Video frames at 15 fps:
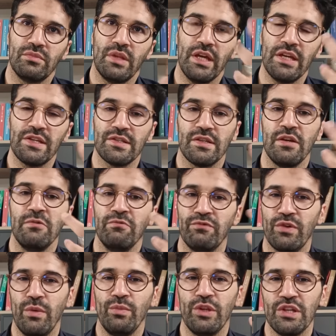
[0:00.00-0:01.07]
takes him
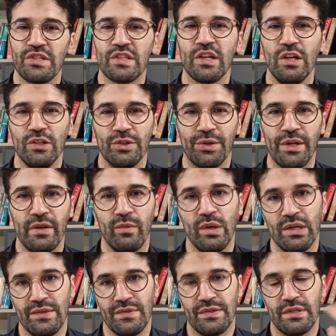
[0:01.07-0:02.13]
from the scholar he
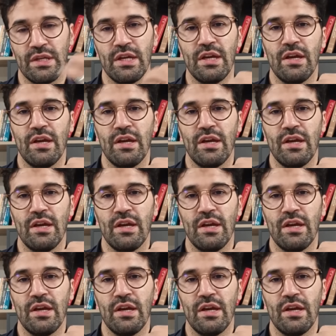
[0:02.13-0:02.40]
was